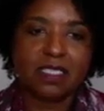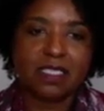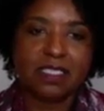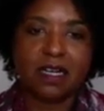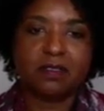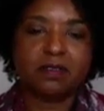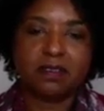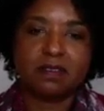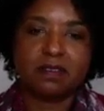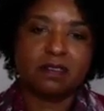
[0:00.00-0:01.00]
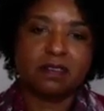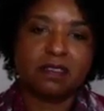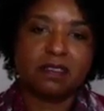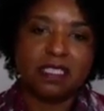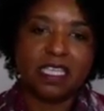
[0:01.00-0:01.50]
now,
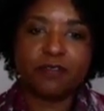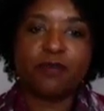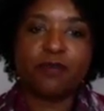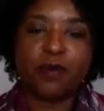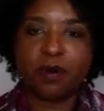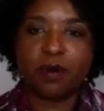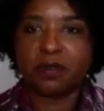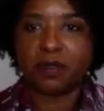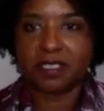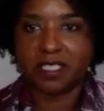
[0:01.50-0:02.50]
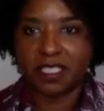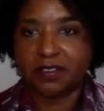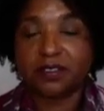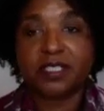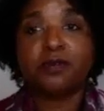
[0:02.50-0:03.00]
if we were to work
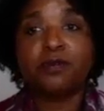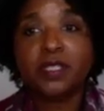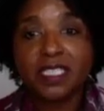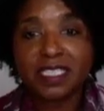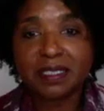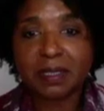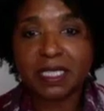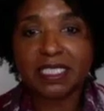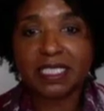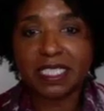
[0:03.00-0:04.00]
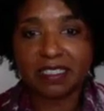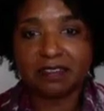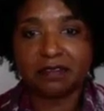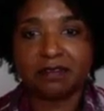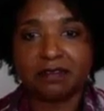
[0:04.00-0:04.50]
together, and I really mean
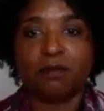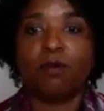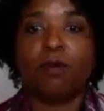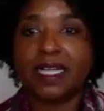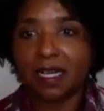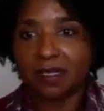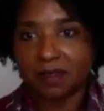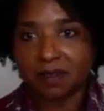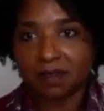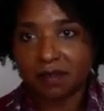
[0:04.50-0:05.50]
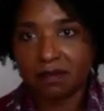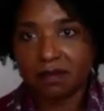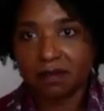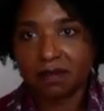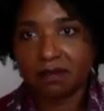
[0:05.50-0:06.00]
if, what else?
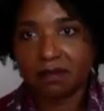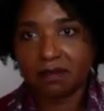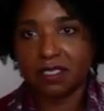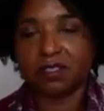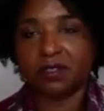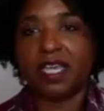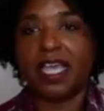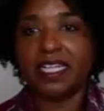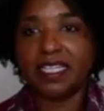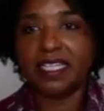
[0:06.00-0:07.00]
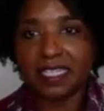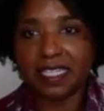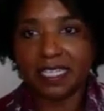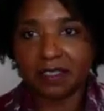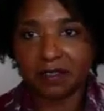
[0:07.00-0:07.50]
Is there anything
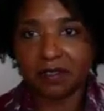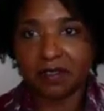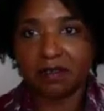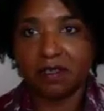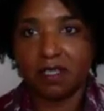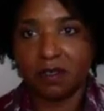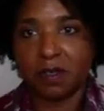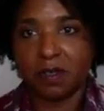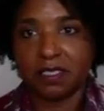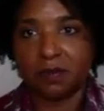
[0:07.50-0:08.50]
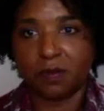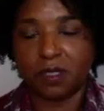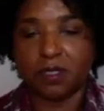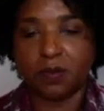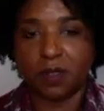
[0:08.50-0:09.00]
else that you might
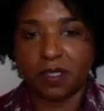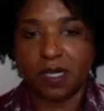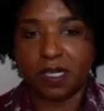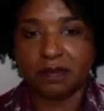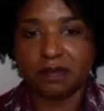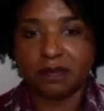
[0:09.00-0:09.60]
want to work on?